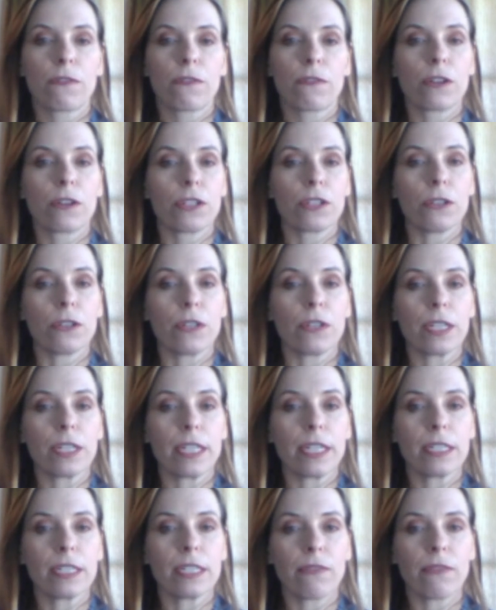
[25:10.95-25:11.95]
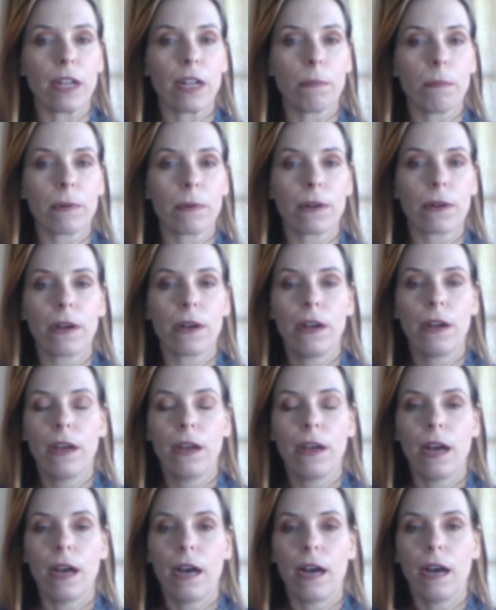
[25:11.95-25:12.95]
for a Unity developer,
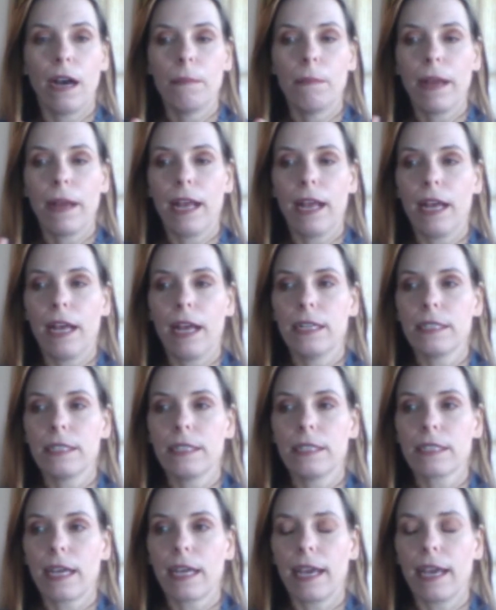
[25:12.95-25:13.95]
and